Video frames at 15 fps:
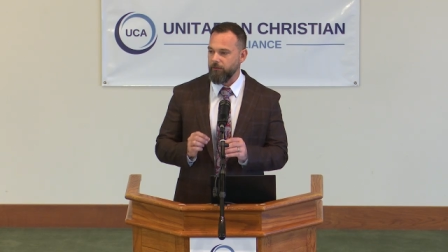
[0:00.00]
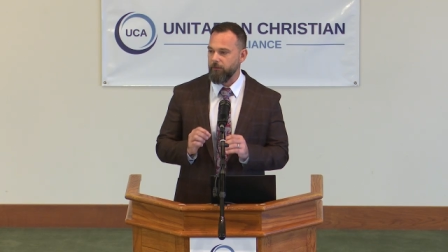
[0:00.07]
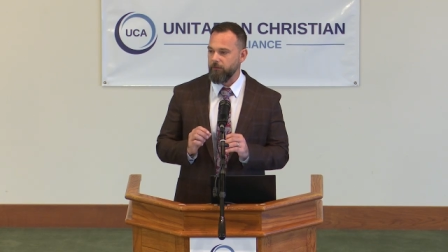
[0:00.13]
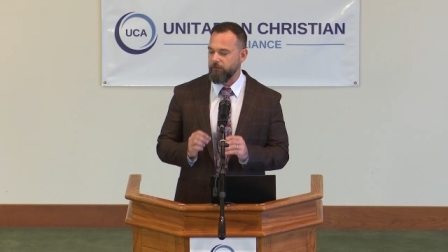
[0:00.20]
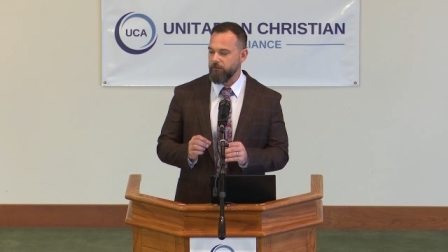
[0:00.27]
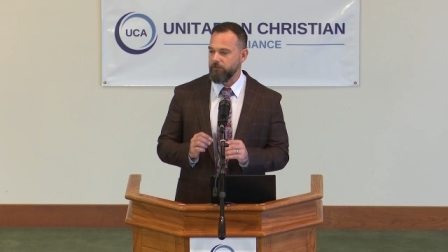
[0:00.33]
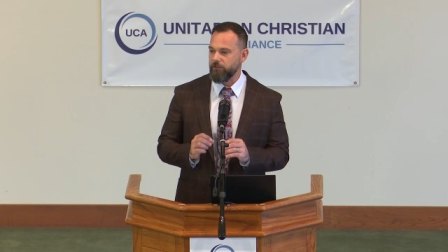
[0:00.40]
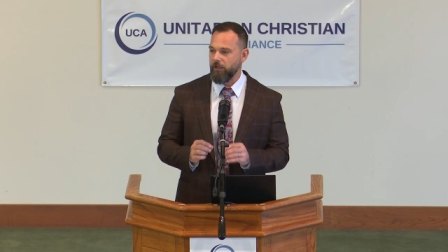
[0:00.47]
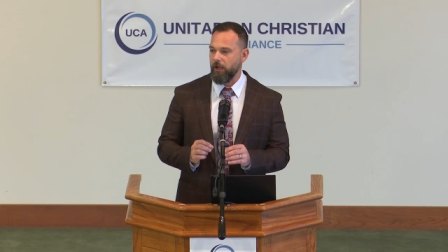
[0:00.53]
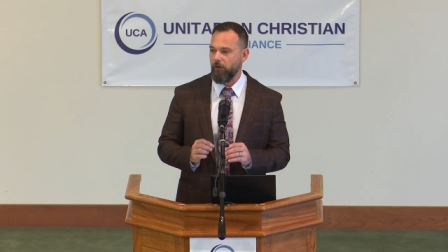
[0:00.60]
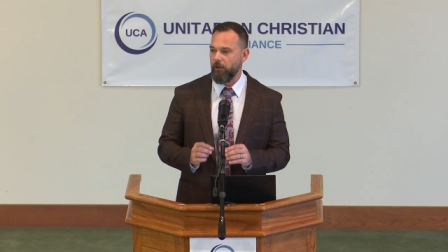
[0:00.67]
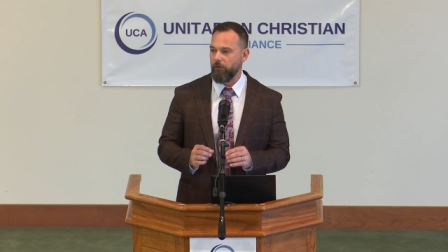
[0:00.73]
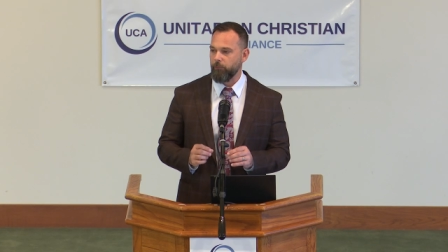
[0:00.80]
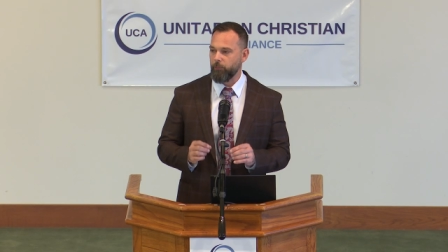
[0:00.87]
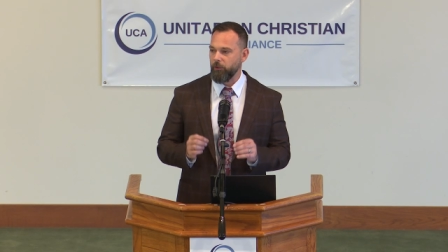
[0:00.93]
this is how
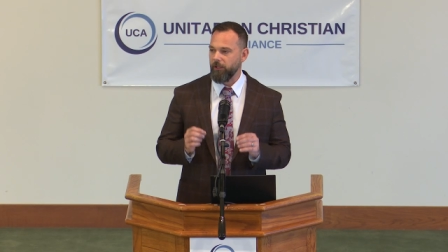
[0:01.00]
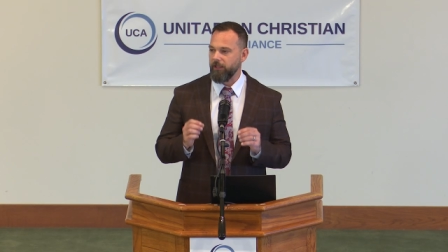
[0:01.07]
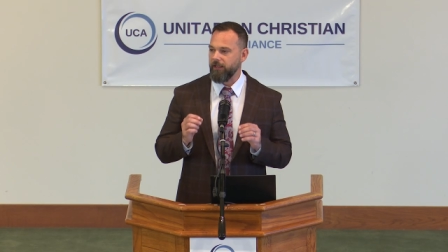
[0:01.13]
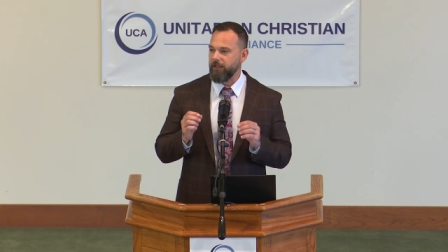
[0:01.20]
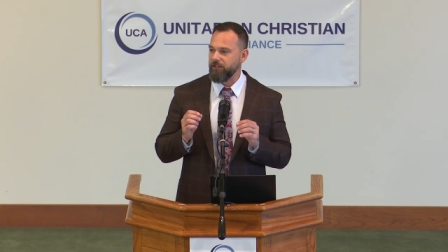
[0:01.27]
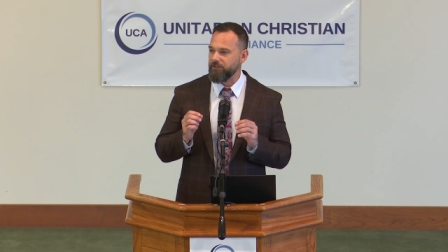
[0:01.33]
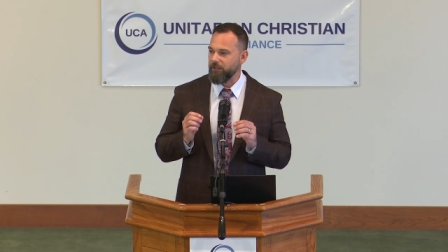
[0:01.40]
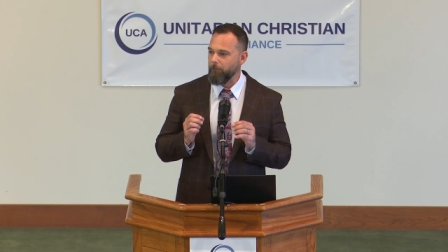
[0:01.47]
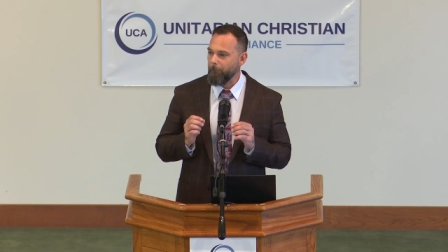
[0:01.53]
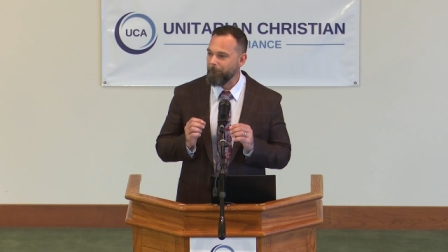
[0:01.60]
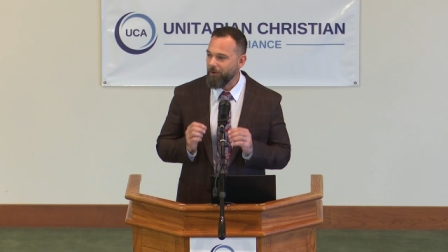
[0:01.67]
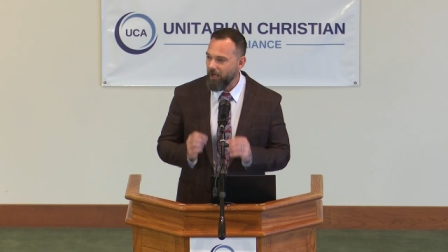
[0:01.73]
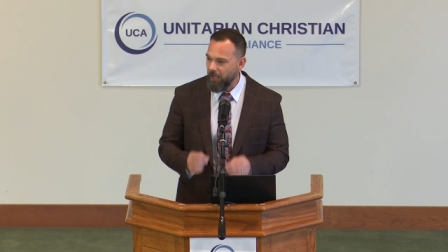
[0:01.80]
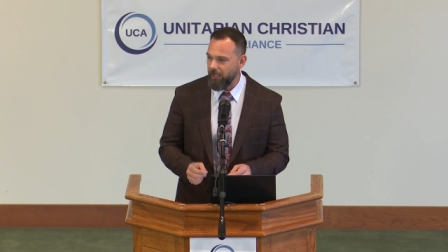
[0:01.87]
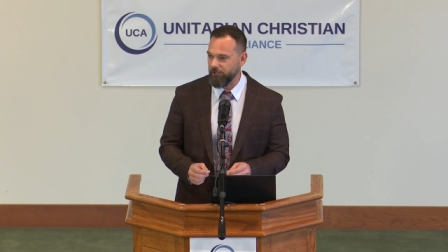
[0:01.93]
I would put it it is
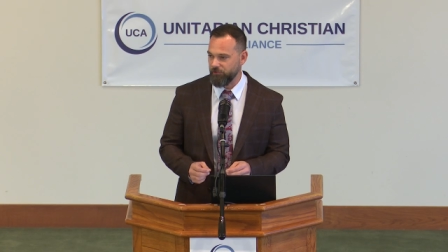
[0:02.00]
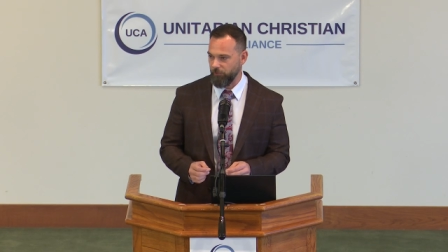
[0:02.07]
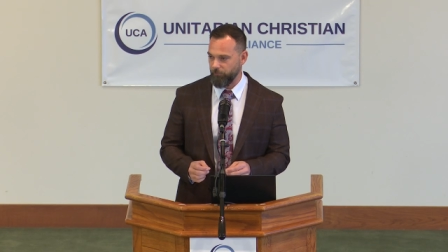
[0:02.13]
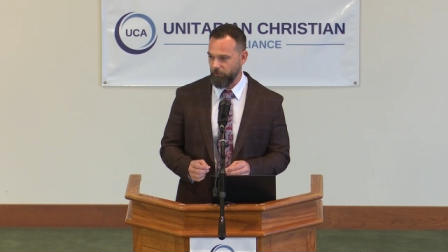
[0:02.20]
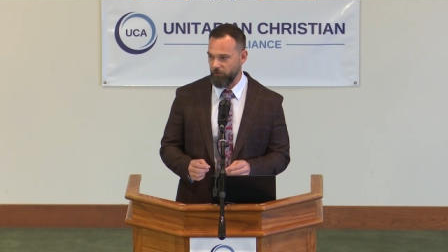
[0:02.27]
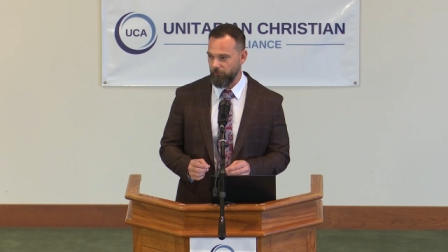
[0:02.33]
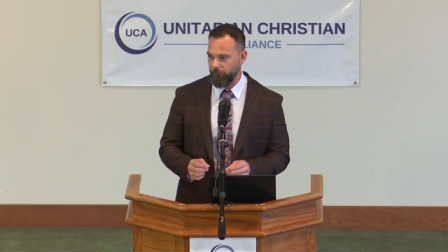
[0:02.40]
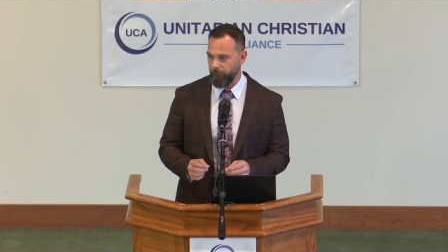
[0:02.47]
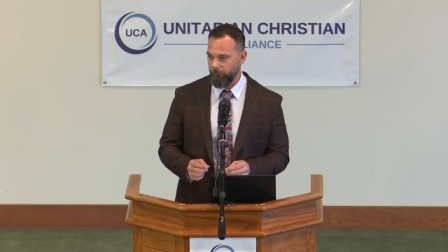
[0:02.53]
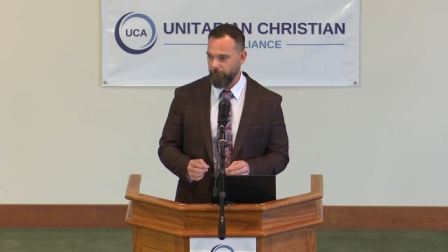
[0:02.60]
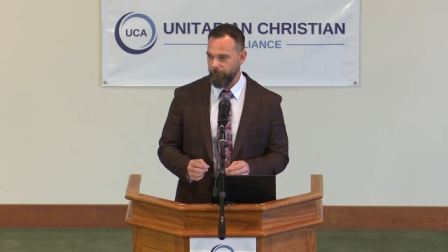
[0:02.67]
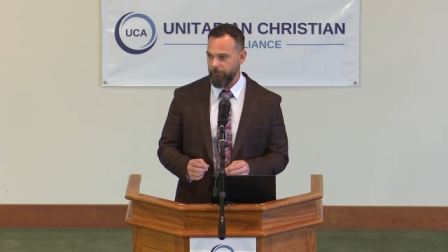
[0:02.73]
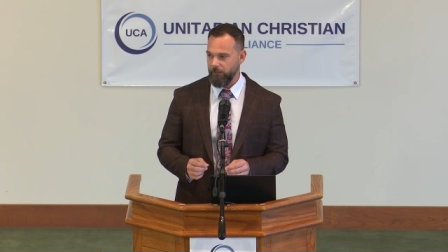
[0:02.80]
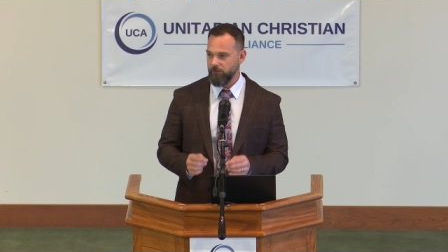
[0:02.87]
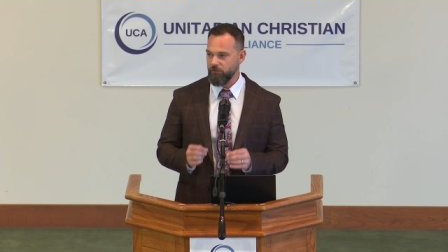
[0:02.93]
impossible
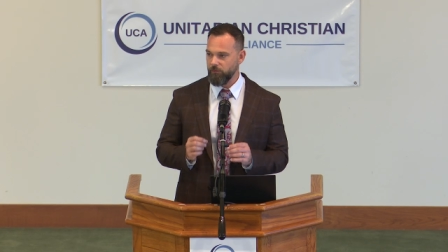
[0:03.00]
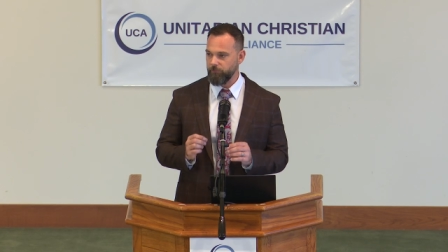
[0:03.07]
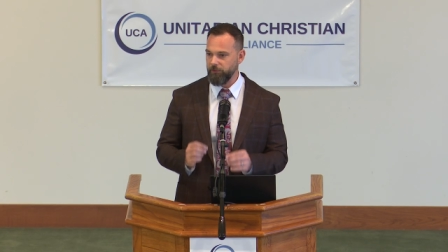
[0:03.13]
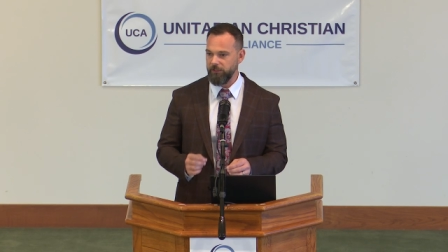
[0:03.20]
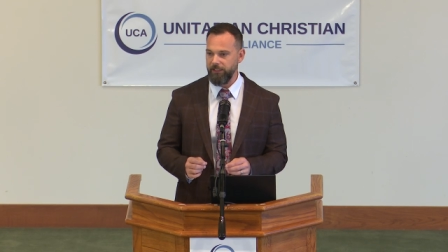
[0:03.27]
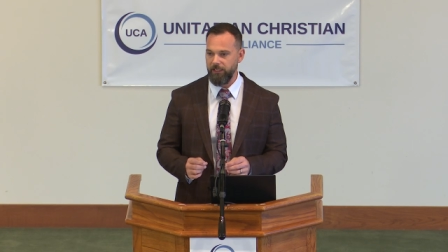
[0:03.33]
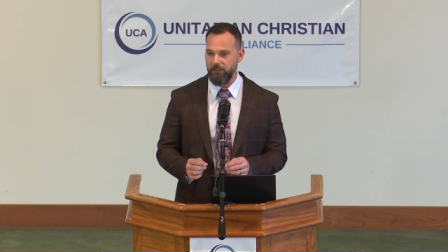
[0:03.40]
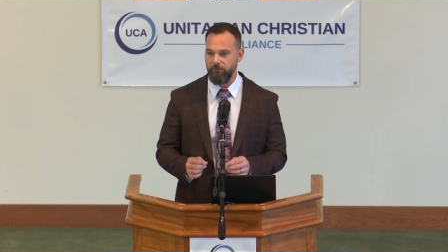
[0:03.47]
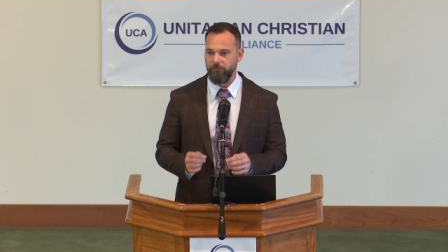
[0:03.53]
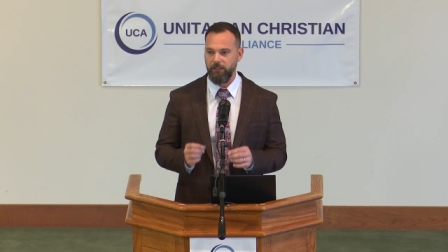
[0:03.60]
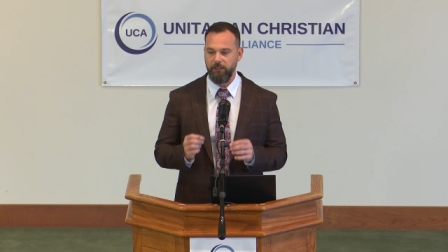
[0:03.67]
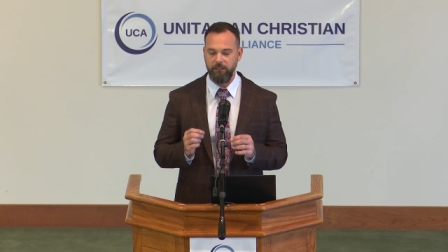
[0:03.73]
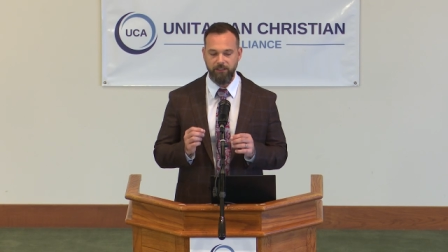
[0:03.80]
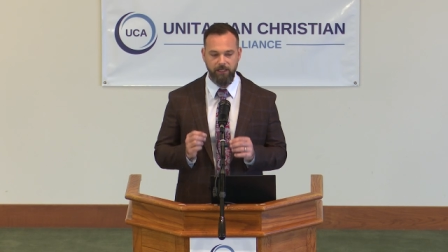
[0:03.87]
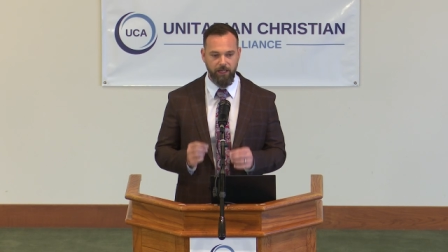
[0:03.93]
to believe
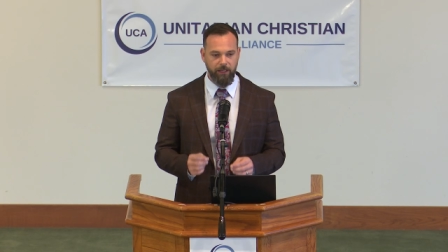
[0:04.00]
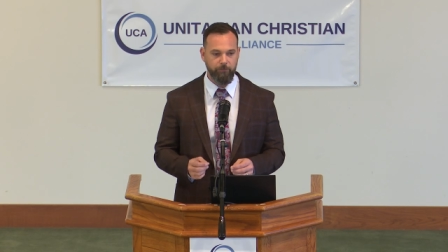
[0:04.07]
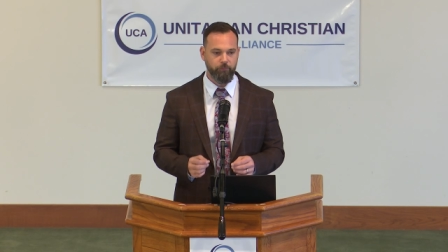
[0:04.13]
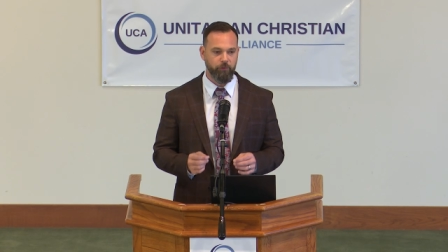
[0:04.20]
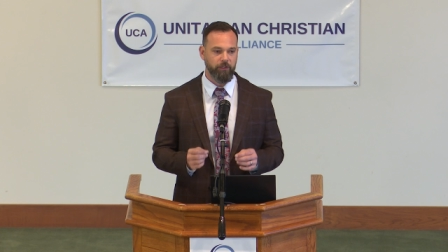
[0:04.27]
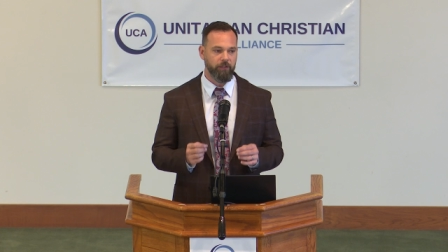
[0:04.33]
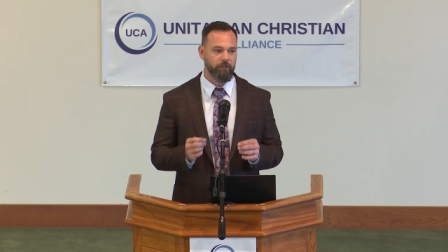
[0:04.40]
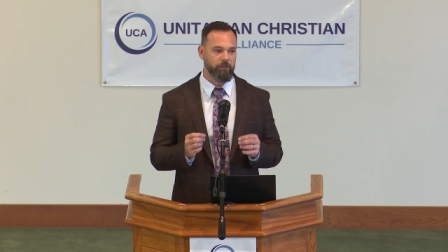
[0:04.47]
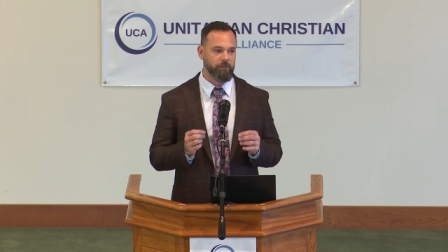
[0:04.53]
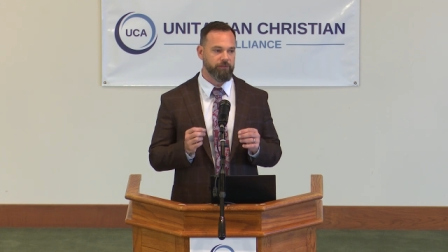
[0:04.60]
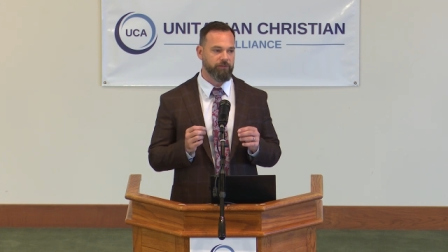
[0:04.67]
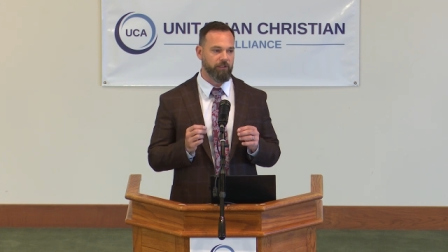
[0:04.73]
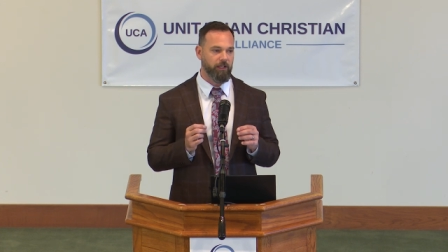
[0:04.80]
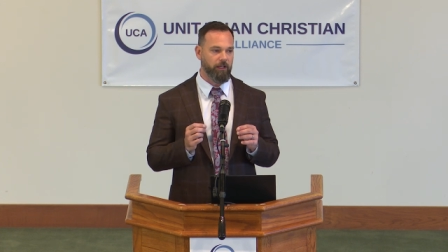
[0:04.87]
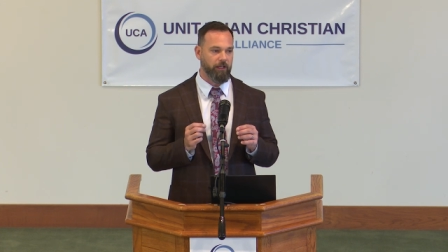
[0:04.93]
in
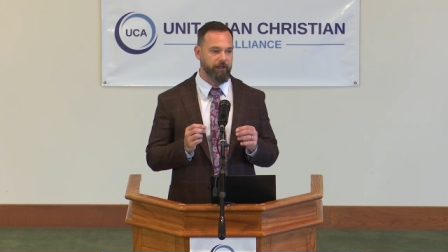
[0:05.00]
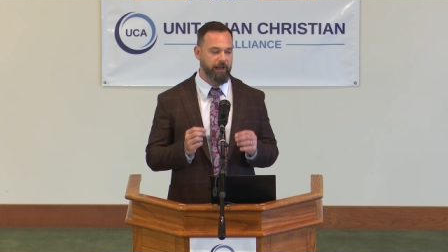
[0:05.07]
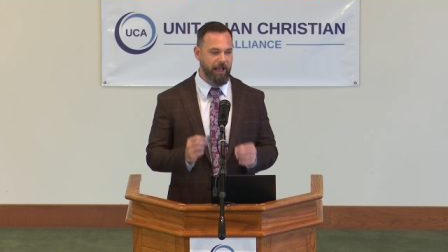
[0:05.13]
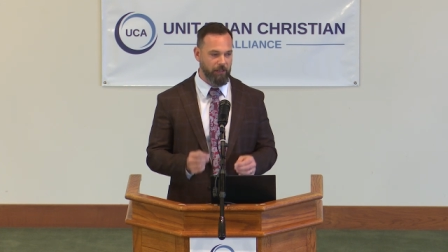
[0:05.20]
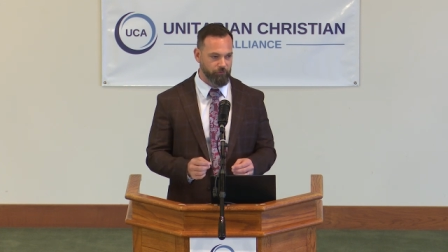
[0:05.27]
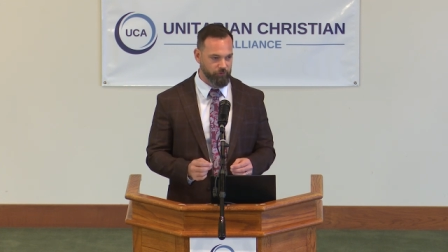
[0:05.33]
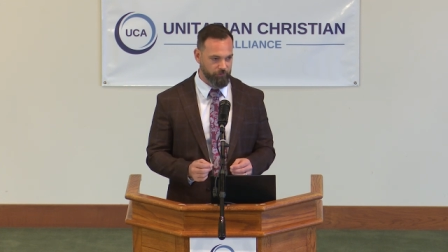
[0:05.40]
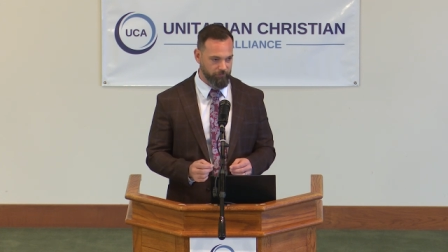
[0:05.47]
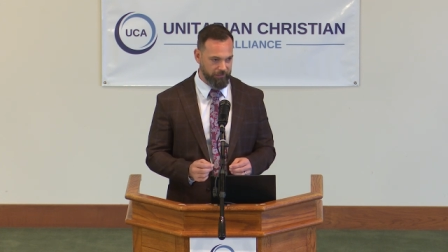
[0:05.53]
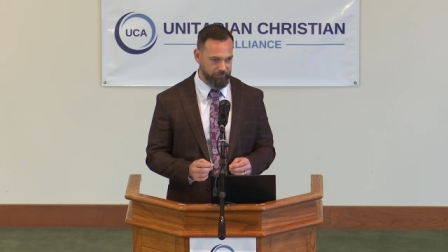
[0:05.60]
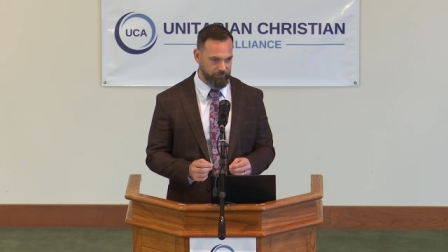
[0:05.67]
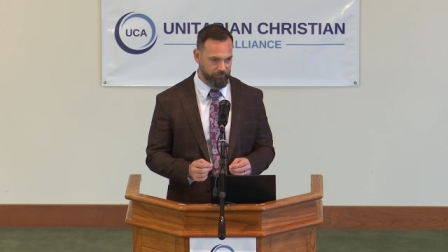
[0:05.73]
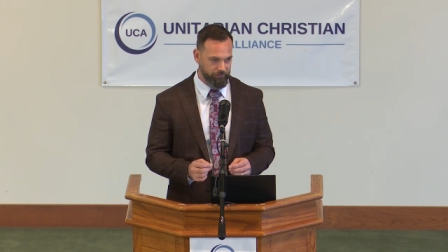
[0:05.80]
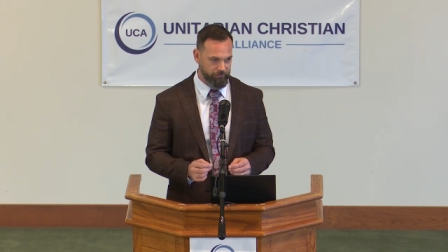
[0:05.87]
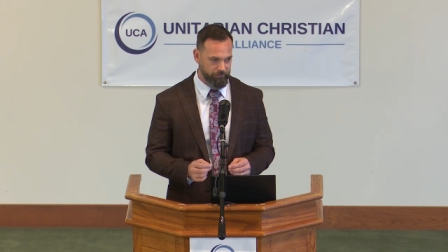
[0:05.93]
Gabriel's
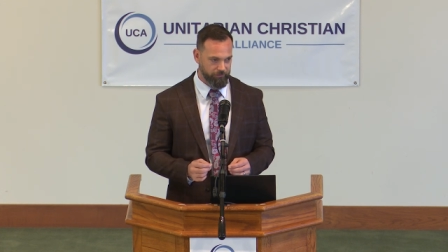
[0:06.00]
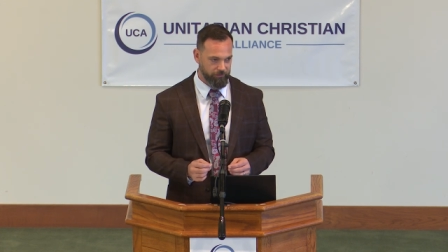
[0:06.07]
announcement